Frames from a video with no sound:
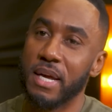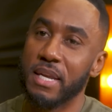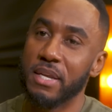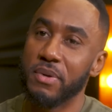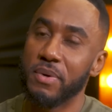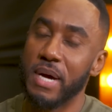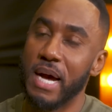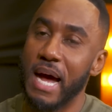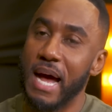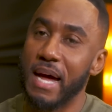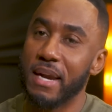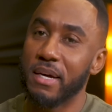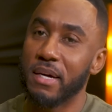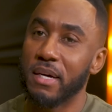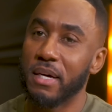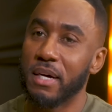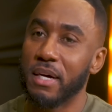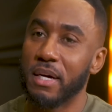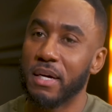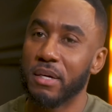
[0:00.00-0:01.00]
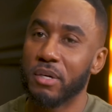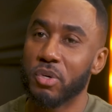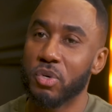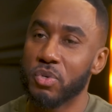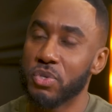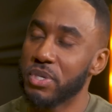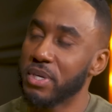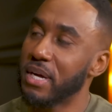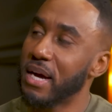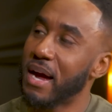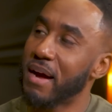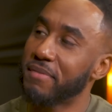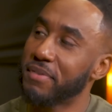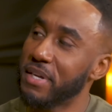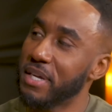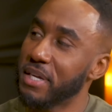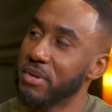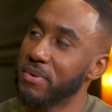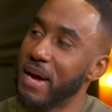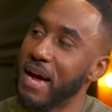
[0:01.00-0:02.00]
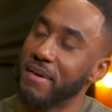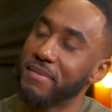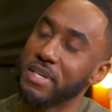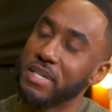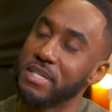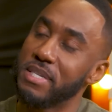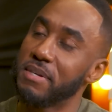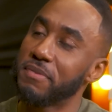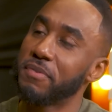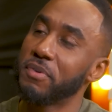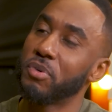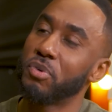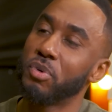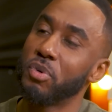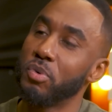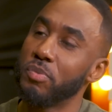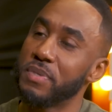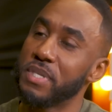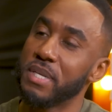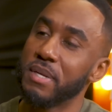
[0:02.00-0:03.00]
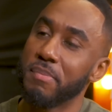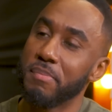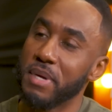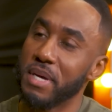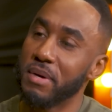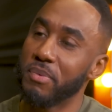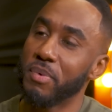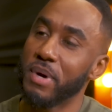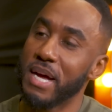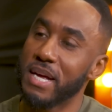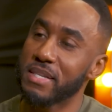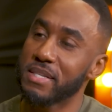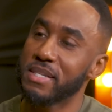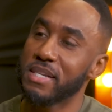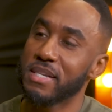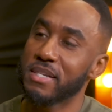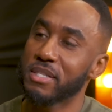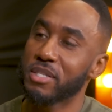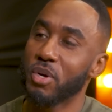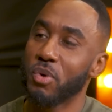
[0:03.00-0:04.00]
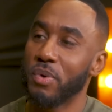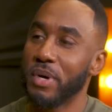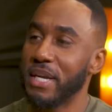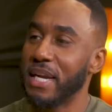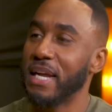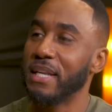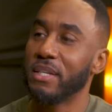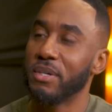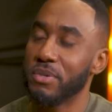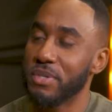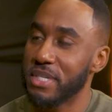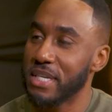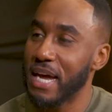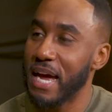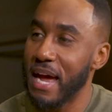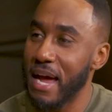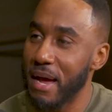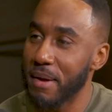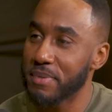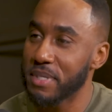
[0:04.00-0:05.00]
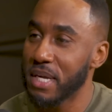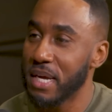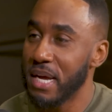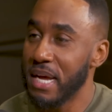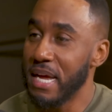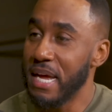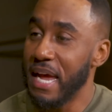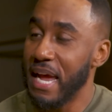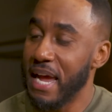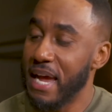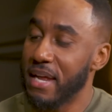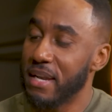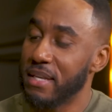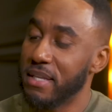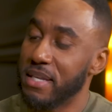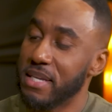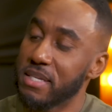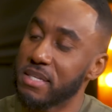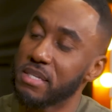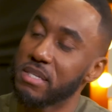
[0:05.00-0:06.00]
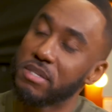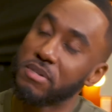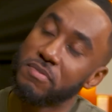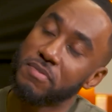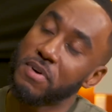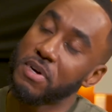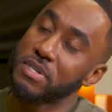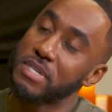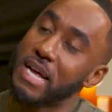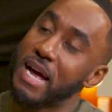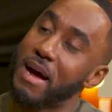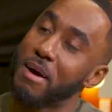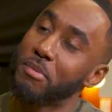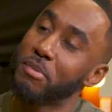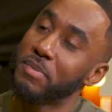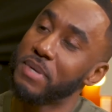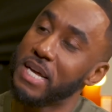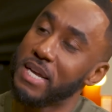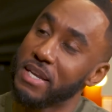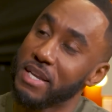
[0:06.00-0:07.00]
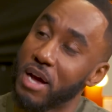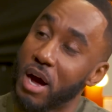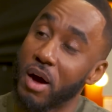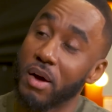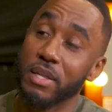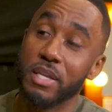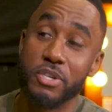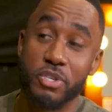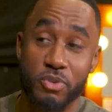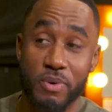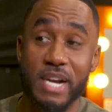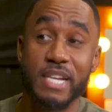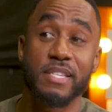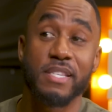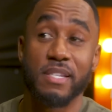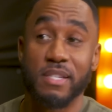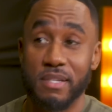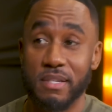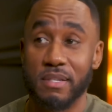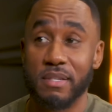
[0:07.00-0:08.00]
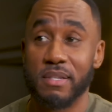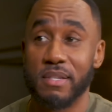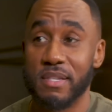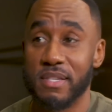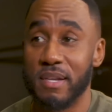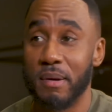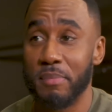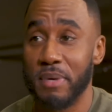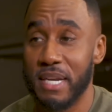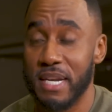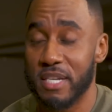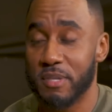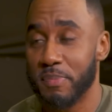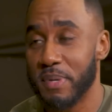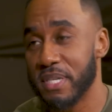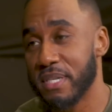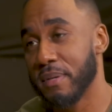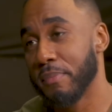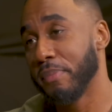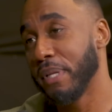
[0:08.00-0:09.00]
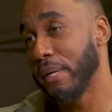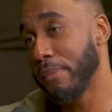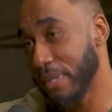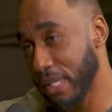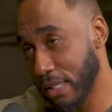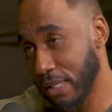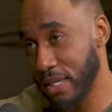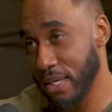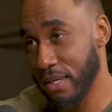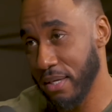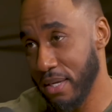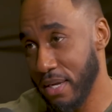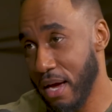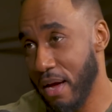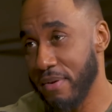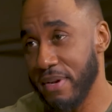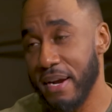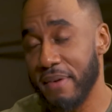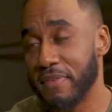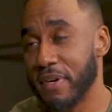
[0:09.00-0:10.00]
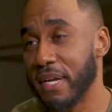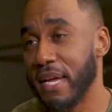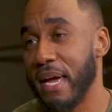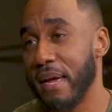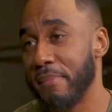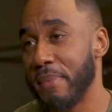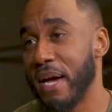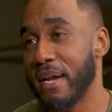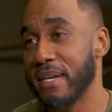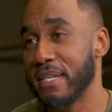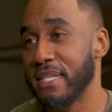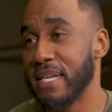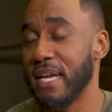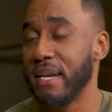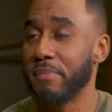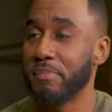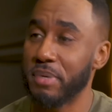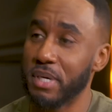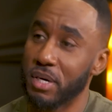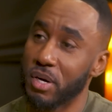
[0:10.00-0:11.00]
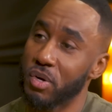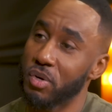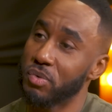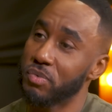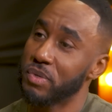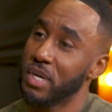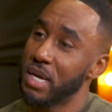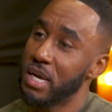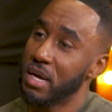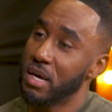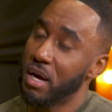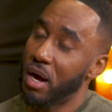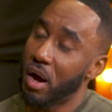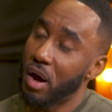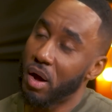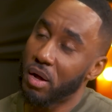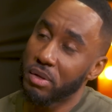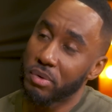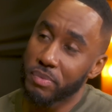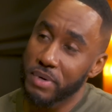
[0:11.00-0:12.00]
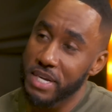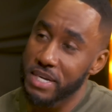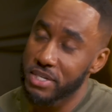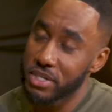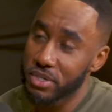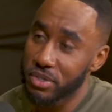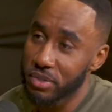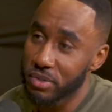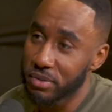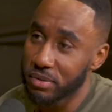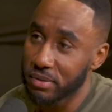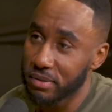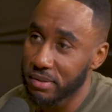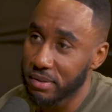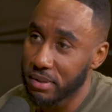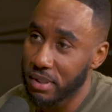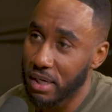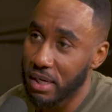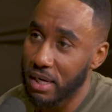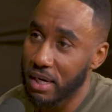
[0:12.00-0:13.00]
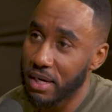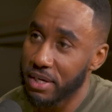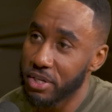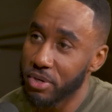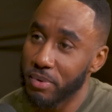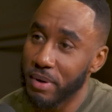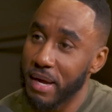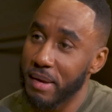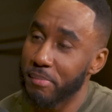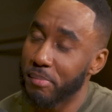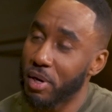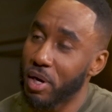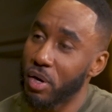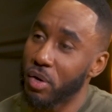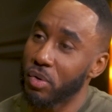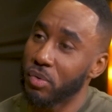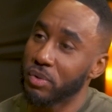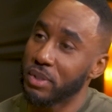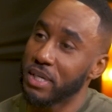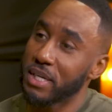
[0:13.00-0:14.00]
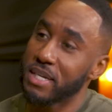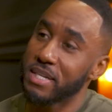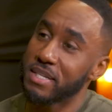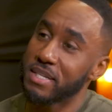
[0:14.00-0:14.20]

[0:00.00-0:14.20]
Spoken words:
and you got Crucial Conflict. You have these different groups in the Midwest that's throwing their little jabs. And this is the first album that y'all addressing some of this, but subliminally. Y'all never came out and said it, but on All Original, You Ain't Bone, Look